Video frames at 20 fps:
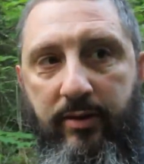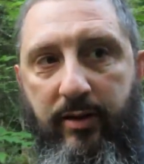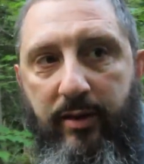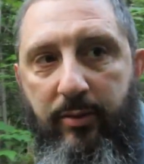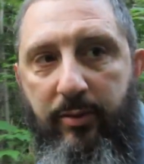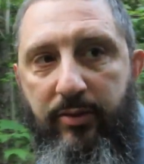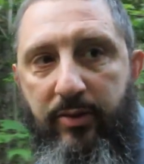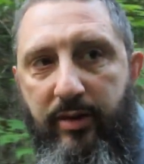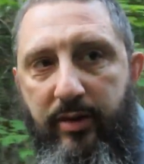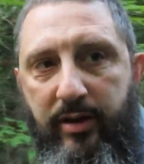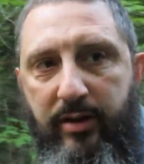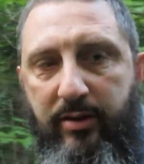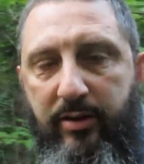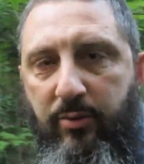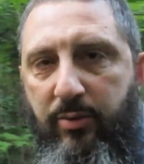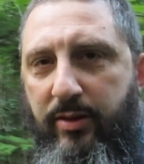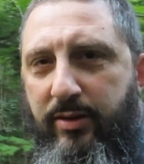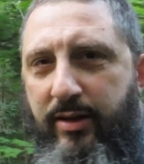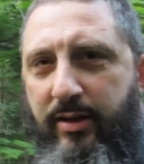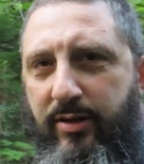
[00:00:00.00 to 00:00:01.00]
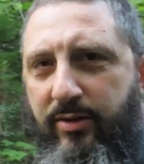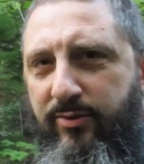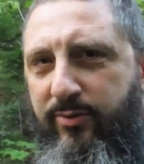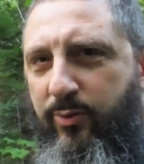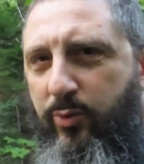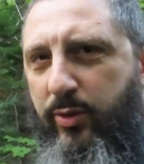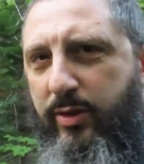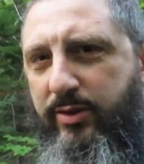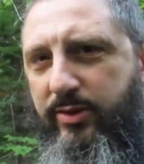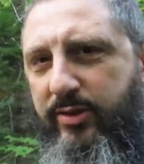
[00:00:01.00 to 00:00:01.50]
There was, I think it went down to
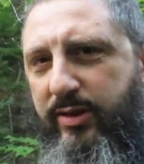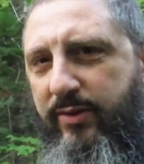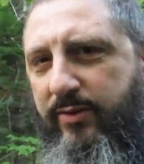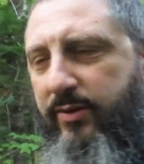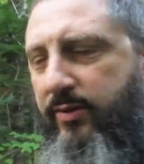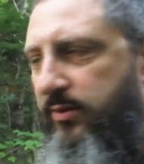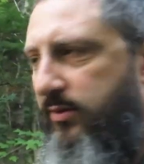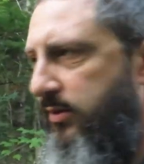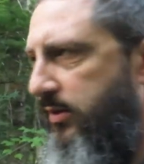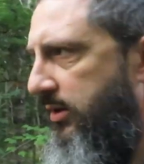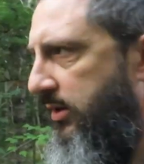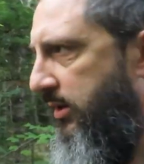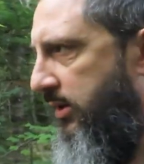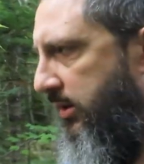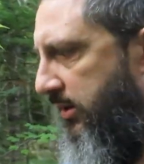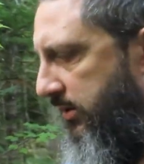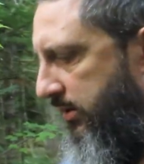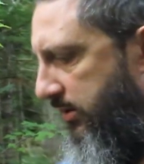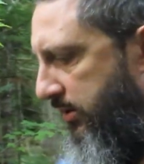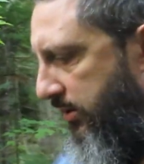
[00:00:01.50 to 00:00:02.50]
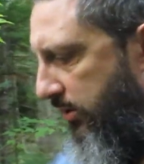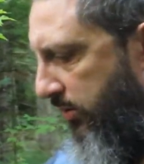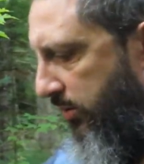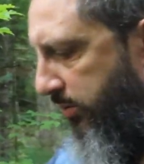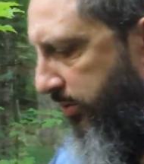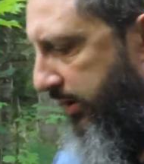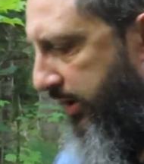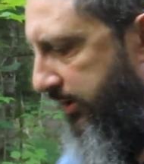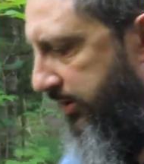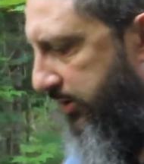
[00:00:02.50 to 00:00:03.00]
47 till the
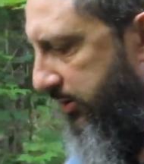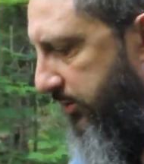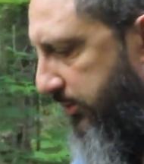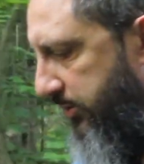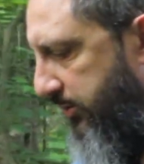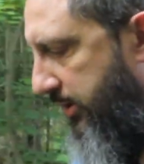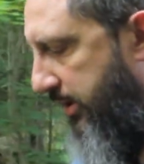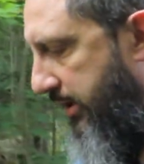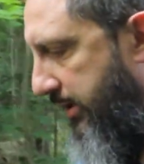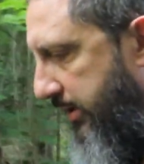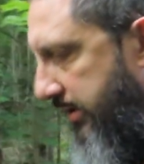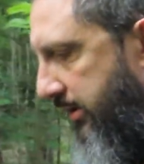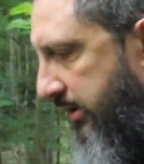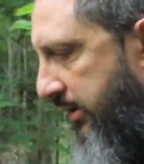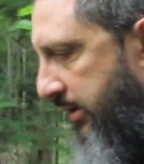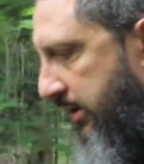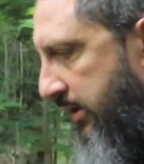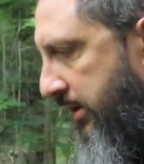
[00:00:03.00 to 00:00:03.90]
whole process was done.